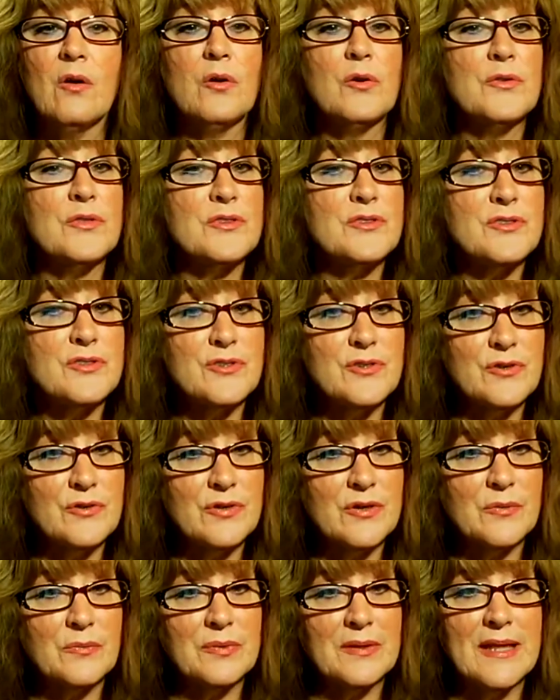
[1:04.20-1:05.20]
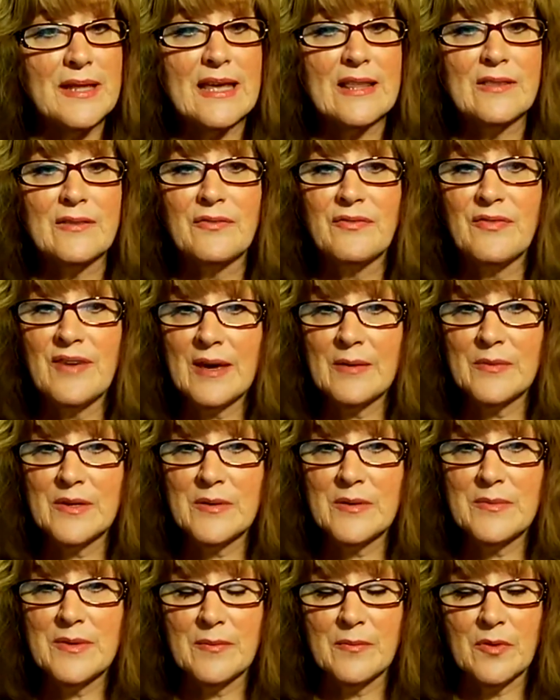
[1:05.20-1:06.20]
or the student playing the
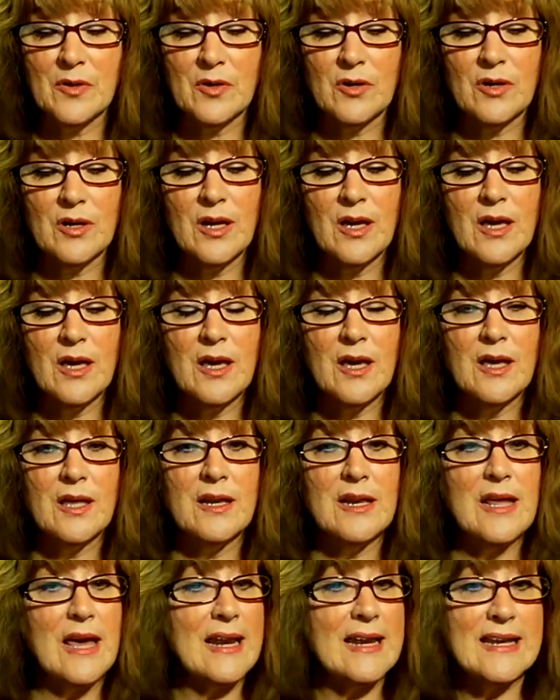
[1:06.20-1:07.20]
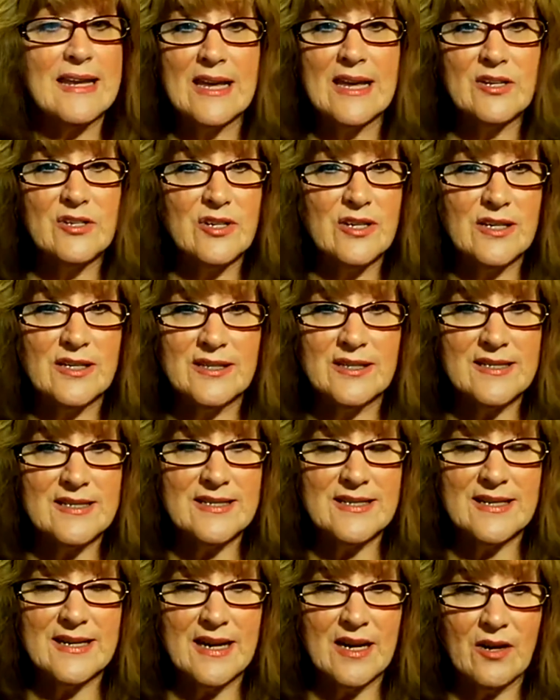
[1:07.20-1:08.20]
family member not engaging in the
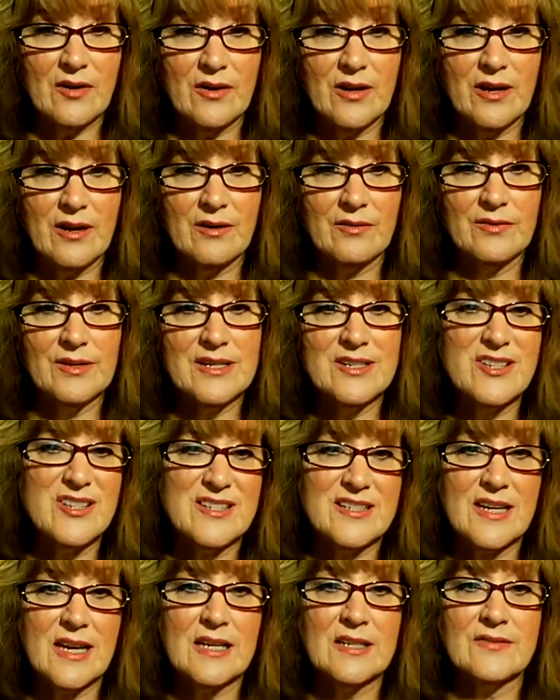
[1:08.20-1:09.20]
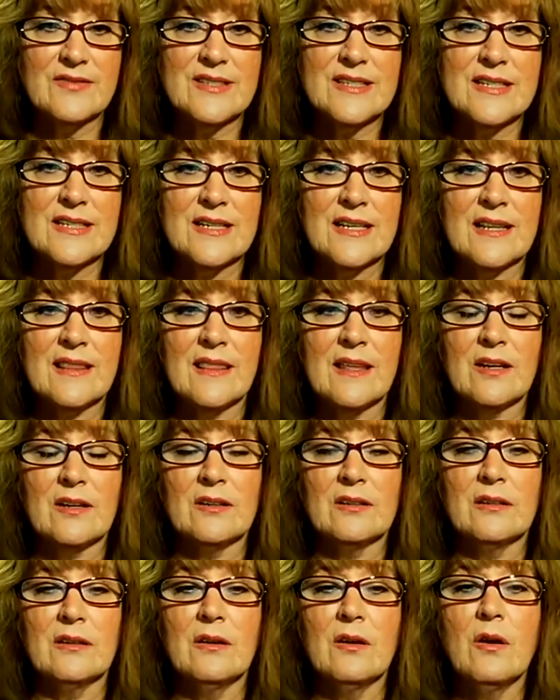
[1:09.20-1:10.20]
scenario and just kind of sitting
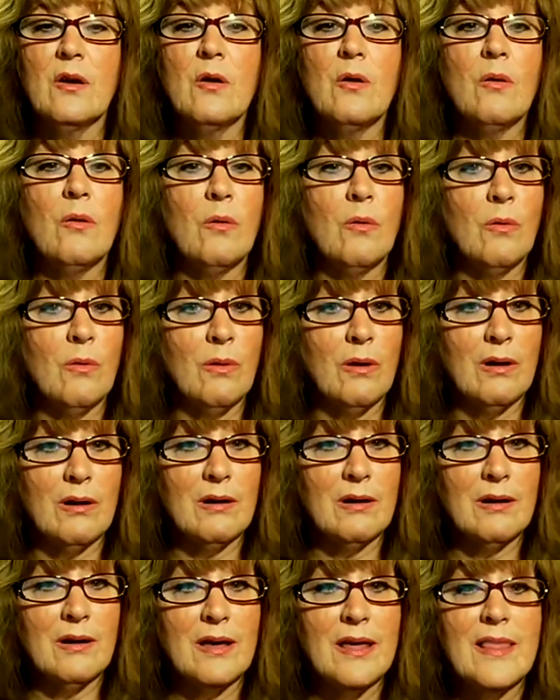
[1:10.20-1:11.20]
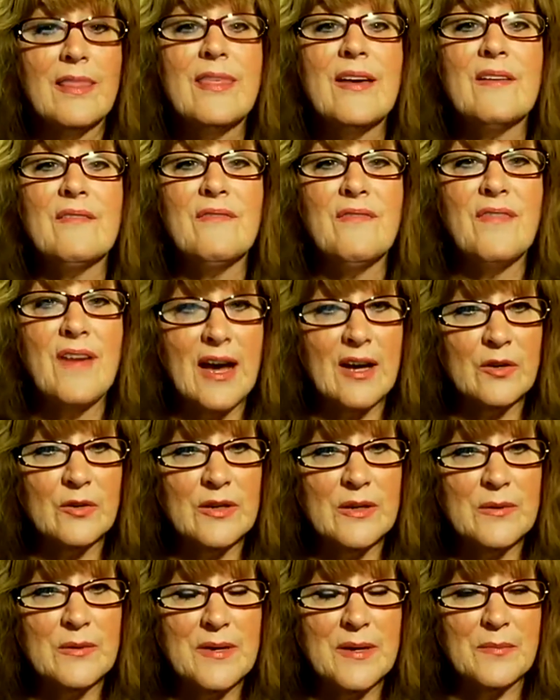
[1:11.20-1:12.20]
there? Or that
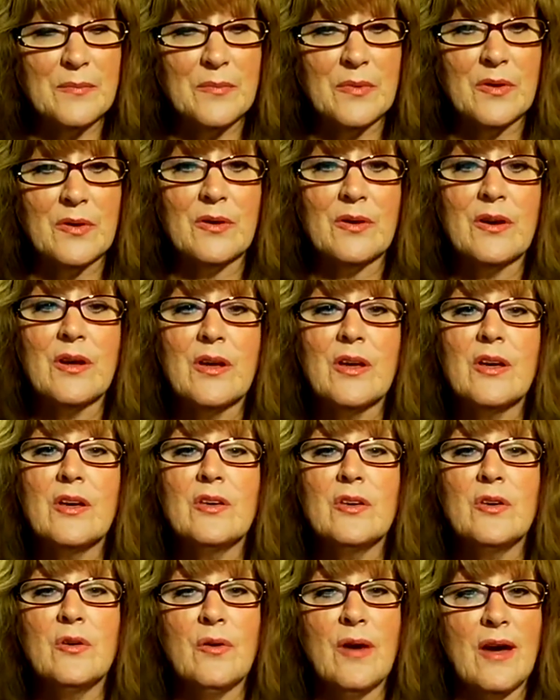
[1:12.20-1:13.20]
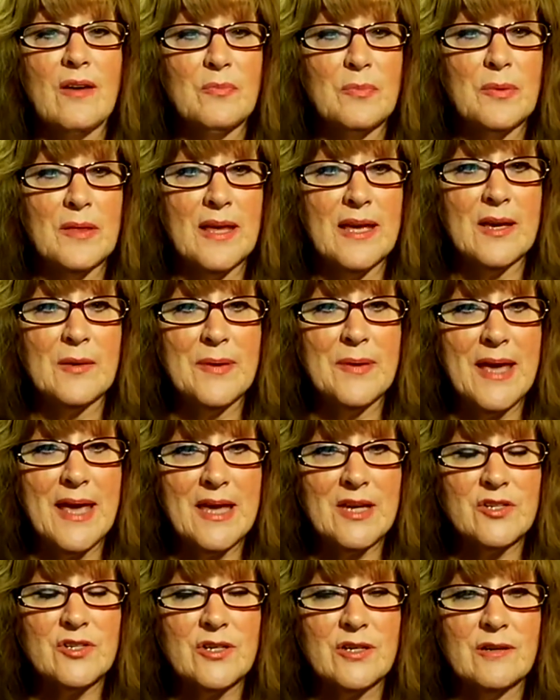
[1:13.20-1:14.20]
faculty member you have playing a
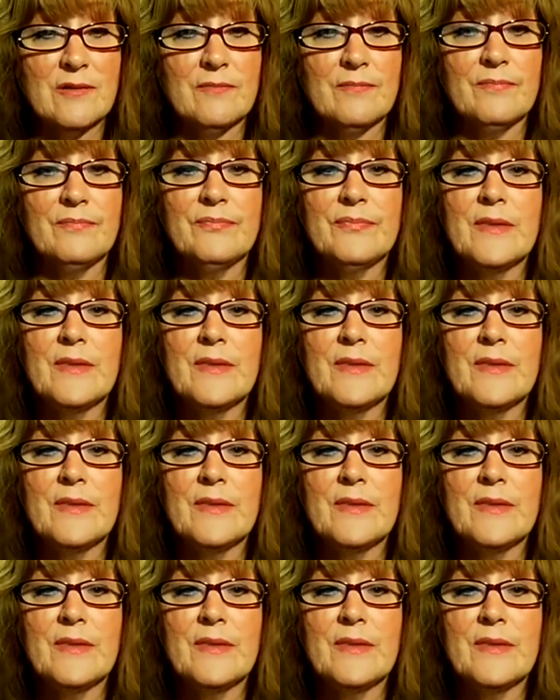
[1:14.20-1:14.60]
patient